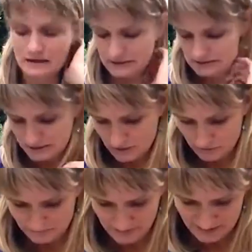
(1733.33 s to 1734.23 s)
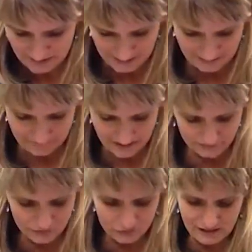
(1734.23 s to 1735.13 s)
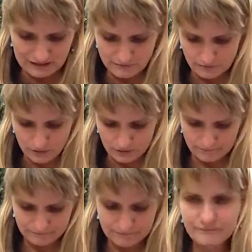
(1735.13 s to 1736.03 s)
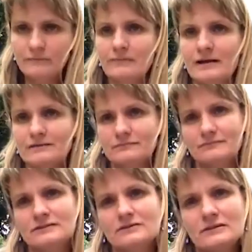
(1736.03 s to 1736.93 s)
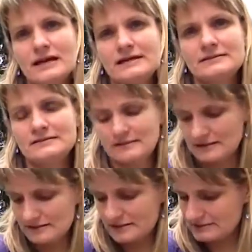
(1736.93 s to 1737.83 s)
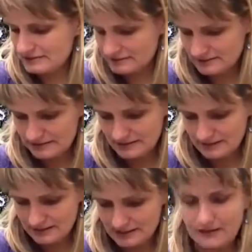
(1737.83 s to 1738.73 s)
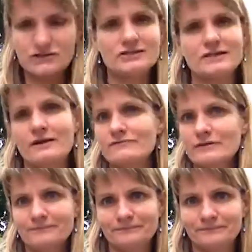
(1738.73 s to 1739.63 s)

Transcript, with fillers: So um, I have two things from her, my Still Light and this, and I just love them.